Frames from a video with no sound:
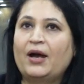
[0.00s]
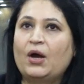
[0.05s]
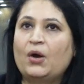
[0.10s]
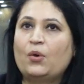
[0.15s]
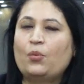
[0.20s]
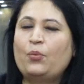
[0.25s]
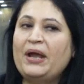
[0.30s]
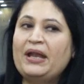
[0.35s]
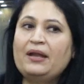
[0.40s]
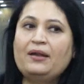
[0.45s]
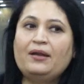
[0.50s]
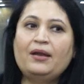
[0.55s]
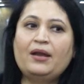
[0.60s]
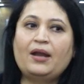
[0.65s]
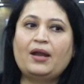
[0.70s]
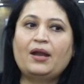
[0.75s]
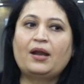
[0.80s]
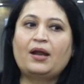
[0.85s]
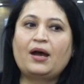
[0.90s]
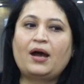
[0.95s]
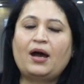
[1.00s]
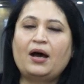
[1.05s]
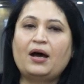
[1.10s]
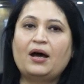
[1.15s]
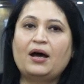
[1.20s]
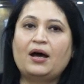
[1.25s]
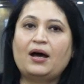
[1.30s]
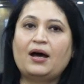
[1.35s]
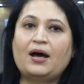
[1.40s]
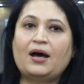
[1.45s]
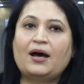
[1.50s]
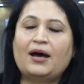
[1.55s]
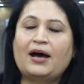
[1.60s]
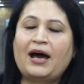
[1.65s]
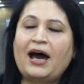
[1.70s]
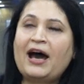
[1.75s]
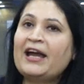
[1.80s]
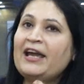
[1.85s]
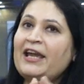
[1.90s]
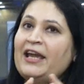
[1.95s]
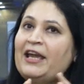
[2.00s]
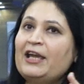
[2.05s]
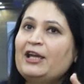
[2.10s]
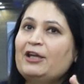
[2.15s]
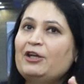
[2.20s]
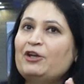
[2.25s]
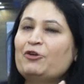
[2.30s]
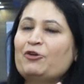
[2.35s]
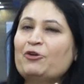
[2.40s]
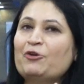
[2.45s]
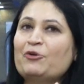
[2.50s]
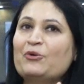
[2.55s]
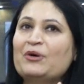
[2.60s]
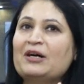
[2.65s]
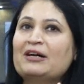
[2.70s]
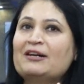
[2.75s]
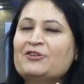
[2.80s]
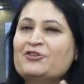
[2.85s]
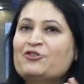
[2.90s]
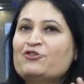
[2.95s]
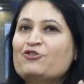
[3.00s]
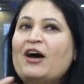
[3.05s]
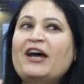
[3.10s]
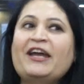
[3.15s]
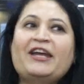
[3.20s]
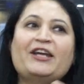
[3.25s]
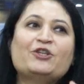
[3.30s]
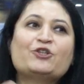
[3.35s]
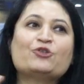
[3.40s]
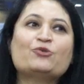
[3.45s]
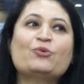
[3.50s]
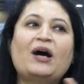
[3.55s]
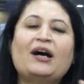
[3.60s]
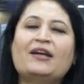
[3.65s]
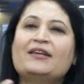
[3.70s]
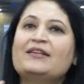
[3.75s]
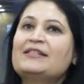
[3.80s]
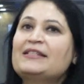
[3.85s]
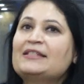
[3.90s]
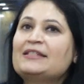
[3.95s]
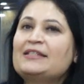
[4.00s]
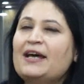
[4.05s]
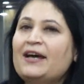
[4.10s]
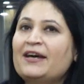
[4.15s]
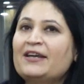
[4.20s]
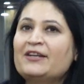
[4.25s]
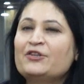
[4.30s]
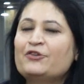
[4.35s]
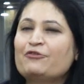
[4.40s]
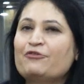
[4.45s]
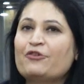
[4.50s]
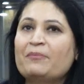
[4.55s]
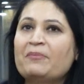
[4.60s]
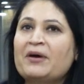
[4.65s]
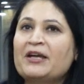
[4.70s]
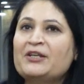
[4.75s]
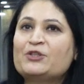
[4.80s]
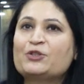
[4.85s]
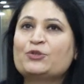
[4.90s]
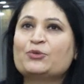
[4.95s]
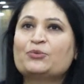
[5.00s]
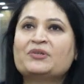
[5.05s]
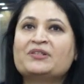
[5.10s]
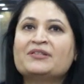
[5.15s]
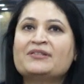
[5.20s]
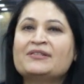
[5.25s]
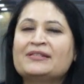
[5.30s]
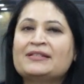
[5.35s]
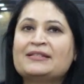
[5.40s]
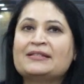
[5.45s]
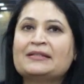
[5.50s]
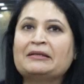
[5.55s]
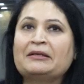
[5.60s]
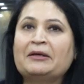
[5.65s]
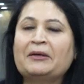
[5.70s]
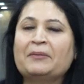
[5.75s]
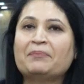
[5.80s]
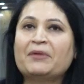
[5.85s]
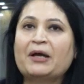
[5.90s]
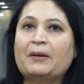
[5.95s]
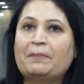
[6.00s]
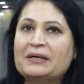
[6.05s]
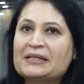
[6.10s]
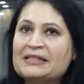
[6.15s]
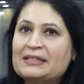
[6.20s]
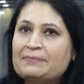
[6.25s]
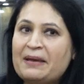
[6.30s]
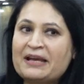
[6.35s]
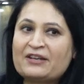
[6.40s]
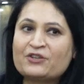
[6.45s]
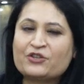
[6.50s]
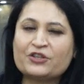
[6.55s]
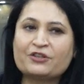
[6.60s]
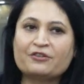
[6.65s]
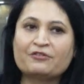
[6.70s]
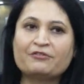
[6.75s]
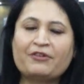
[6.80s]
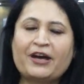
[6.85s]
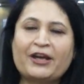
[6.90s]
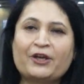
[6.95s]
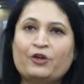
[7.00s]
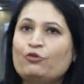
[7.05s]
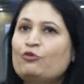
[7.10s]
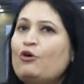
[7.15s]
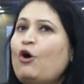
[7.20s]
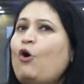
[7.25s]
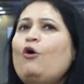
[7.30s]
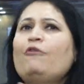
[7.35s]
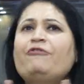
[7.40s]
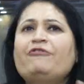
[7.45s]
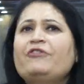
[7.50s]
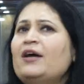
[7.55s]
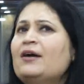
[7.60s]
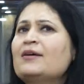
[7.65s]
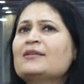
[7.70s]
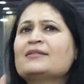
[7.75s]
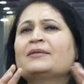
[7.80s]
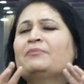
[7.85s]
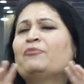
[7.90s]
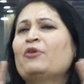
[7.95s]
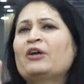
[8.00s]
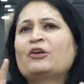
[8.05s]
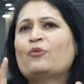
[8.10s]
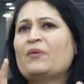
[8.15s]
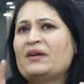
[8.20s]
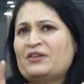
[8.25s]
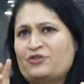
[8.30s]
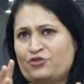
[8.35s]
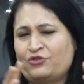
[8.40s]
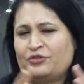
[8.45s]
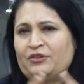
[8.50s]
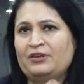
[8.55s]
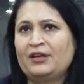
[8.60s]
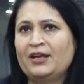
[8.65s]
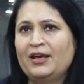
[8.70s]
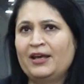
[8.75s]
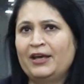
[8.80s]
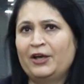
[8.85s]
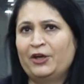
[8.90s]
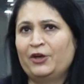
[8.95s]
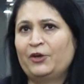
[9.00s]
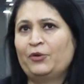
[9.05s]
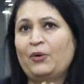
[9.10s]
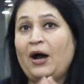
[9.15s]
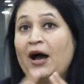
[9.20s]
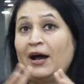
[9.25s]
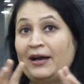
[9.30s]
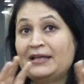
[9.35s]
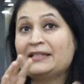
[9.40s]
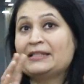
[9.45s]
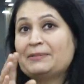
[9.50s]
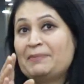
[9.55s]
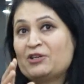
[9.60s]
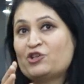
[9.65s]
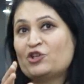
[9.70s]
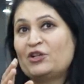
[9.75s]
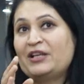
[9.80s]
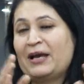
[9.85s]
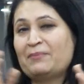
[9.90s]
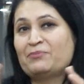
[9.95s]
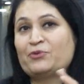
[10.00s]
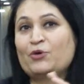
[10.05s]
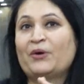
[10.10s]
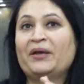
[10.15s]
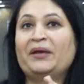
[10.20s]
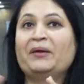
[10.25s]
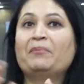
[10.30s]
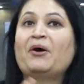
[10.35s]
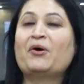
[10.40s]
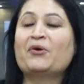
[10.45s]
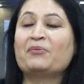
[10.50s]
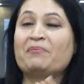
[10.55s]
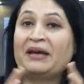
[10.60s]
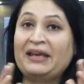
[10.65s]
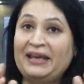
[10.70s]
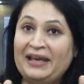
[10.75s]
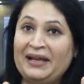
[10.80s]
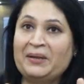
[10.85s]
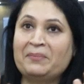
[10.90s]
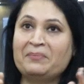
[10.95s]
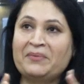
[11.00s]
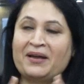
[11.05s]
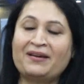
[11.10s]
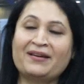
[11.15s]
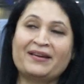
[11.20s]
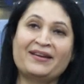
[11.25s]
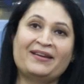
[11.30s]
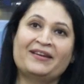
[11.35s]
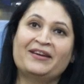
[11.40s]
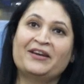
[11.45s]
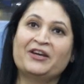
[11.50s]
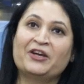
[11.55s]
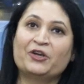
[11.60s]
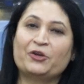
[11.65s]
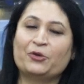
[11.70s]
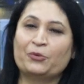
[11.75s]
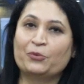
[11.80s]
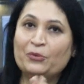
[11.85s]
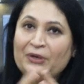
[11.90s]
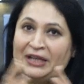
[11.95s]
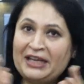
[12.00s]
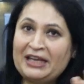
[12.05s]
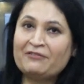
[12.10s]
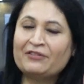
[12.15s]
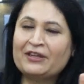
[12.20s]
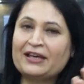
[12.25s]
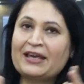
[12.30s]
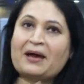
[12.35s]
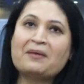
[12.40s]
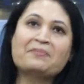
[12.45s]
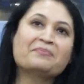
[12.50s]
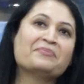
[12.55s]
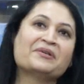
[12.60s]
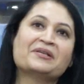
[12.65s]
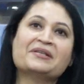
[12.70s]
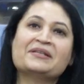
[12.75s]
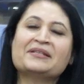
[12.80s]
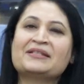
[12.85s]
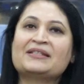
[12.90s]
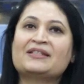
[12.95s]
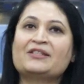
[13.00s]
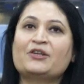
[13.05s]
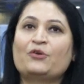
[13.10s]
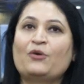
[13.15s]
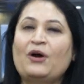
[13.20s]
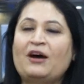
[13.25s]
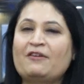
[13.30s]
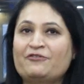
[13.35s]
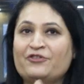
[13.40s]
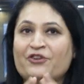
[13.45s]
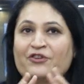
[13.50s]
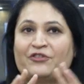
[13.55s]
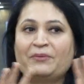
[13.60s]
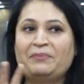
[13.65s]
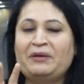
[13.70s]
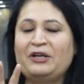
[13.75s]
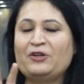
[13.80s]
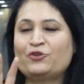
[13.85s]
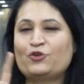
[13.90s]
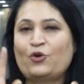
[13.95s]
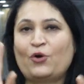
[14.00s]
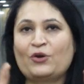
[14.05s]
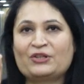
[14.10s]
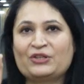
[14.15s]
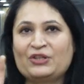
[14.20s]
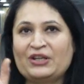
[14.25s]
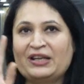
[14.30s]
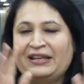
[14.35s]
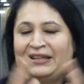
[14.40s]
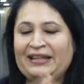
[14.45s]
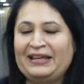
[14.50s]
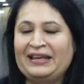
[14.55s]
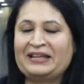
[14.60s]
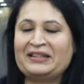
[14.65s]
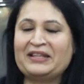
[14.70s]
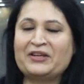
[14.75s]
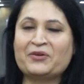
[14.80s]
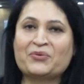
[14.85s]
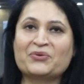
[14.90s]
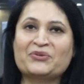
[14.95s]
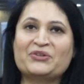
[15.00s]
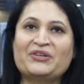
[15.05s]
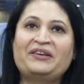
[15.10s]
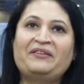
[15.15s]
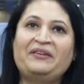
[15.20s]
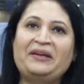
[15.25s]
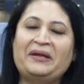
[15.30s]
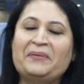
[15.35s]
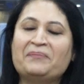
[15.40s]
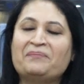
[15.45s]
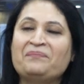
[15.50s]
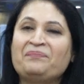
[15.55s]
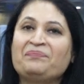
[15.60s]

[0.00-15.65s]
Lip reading: When I, try to understand from my students' perspective, I, often ask them one question. Especially I'm talking about my alumni, who leave the campus, after they're being taught and they get their own degree.